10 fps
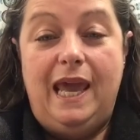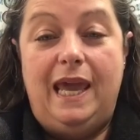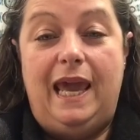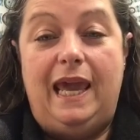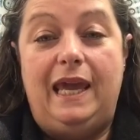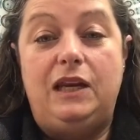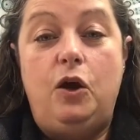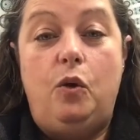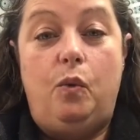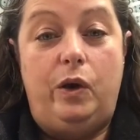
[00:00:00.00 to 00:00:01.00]
And
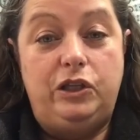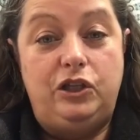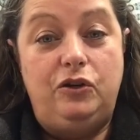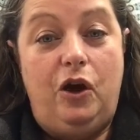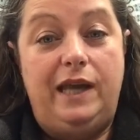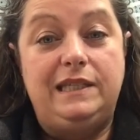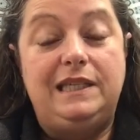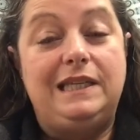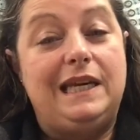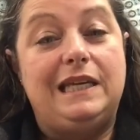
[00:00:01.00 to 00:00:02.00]
what you're going
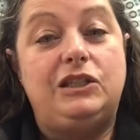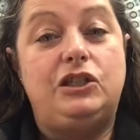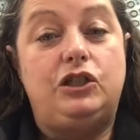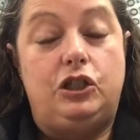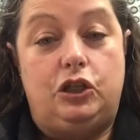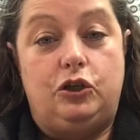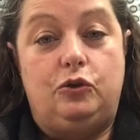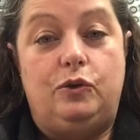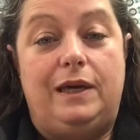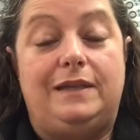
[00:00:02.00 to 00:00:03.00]
to need to
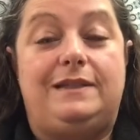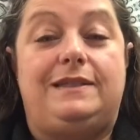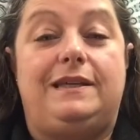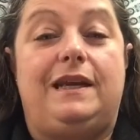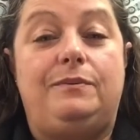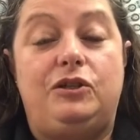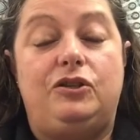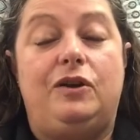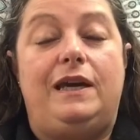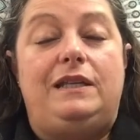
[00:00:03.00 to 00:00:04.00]
do is sit up
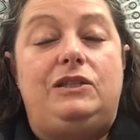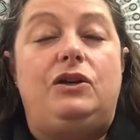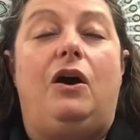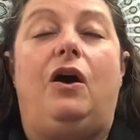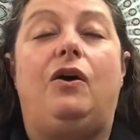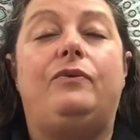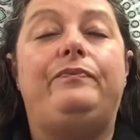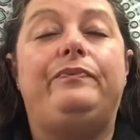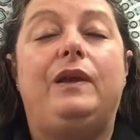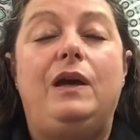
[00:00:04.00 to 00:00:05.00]
straight and tall
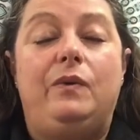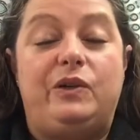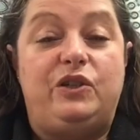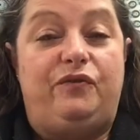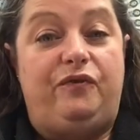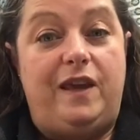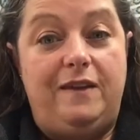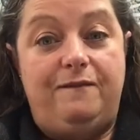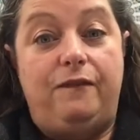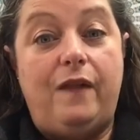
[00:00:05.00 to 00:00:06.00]
with your
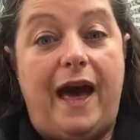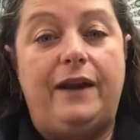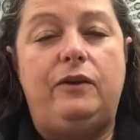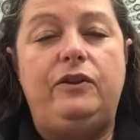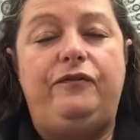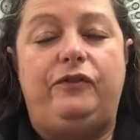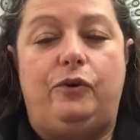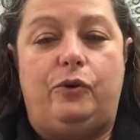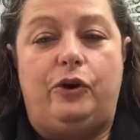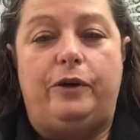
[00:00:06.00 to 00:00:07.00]
feet flat on the
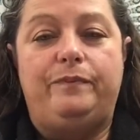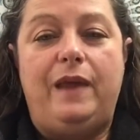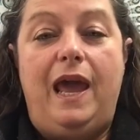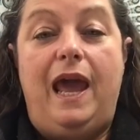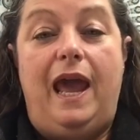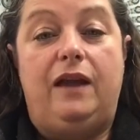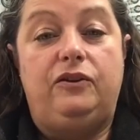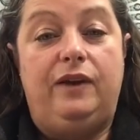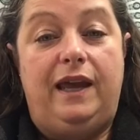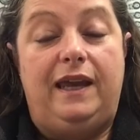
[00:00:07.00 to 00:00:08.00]
floor and
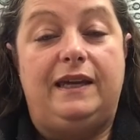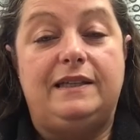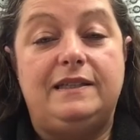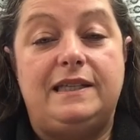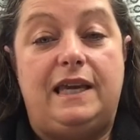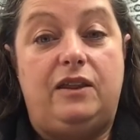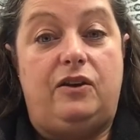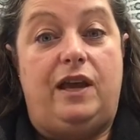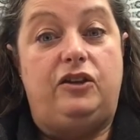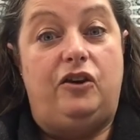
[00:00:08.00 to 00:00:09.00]
your hands either
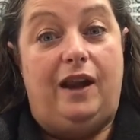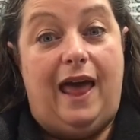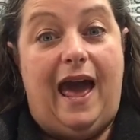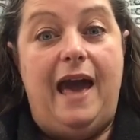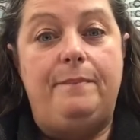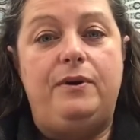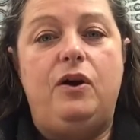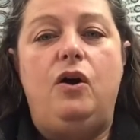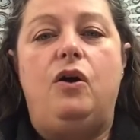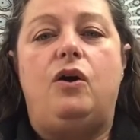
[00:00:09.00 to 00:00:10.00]
in your lap
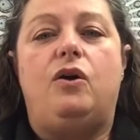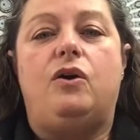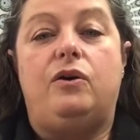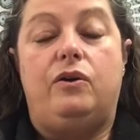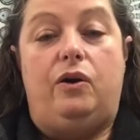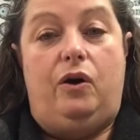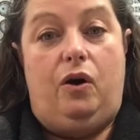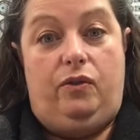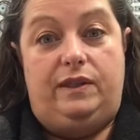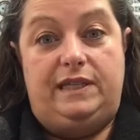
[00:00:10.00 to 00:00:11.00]
or
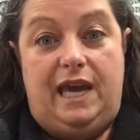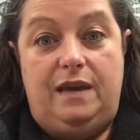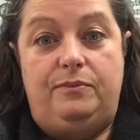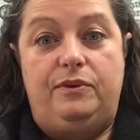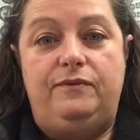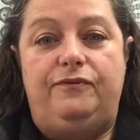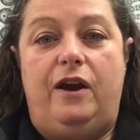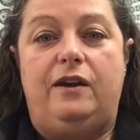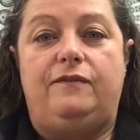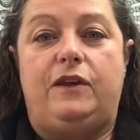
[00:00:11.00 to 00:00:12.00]
on the table in
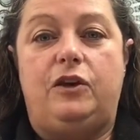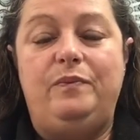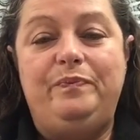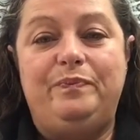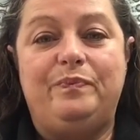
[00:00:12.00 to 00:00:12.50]
front of you.